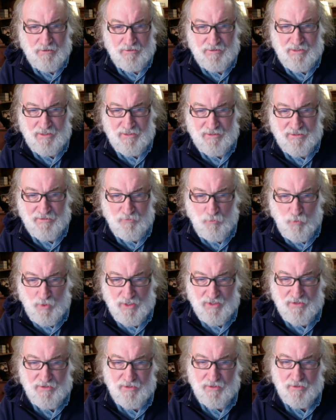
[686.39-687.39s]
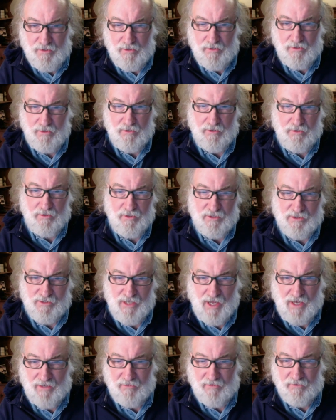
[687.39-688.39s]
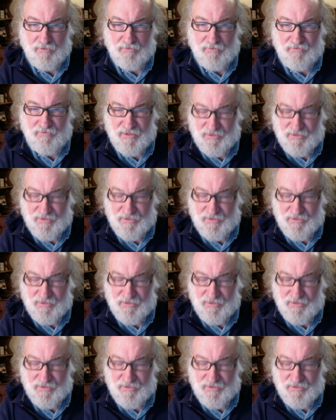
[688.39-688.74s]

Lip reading: dealing with the title of